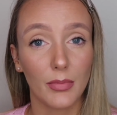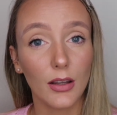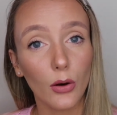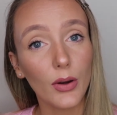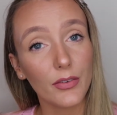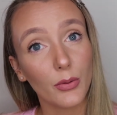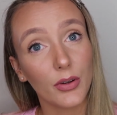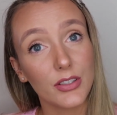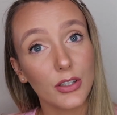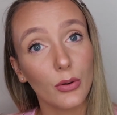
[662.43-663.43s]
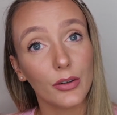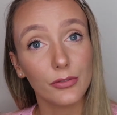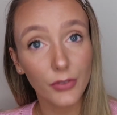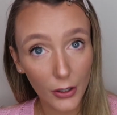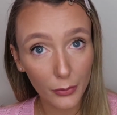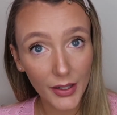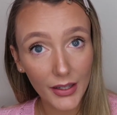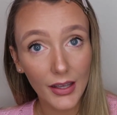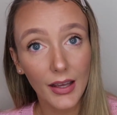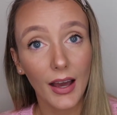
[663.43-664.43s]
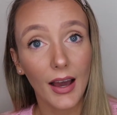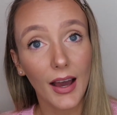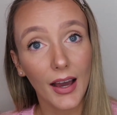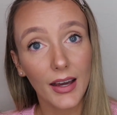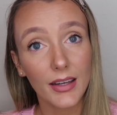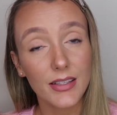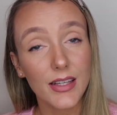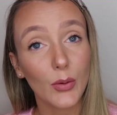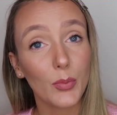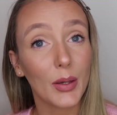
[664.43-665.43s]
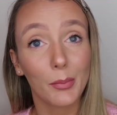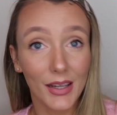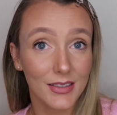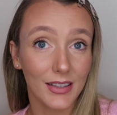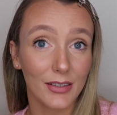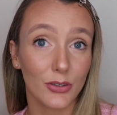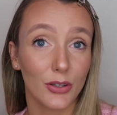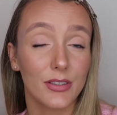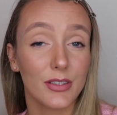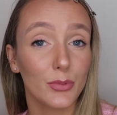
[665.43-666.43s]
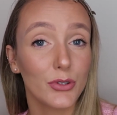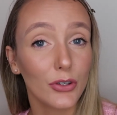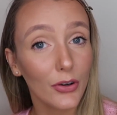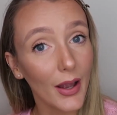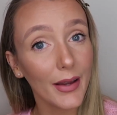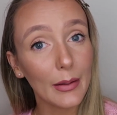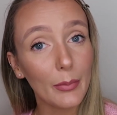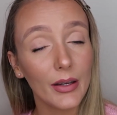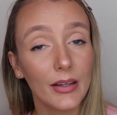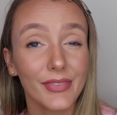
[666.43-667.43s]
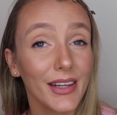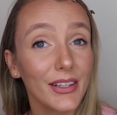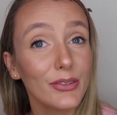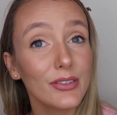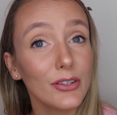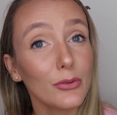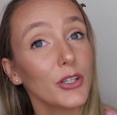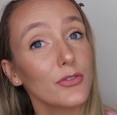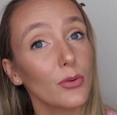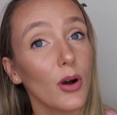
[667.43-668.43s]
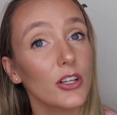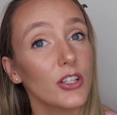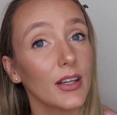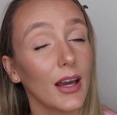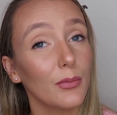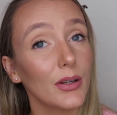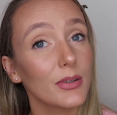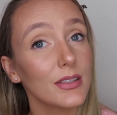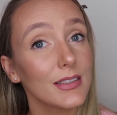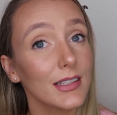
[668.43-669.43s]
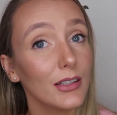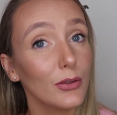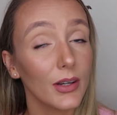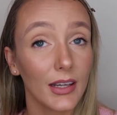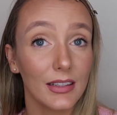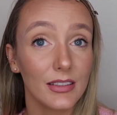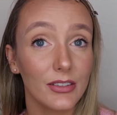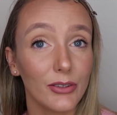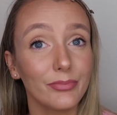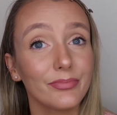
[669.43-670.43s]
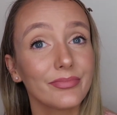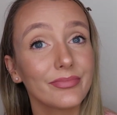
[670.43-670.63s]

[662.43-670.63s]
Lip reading: below if you wanted to go and follow me. And it would be amazing if you could subscribe. Thank you so much for watching, and we will see you again soon.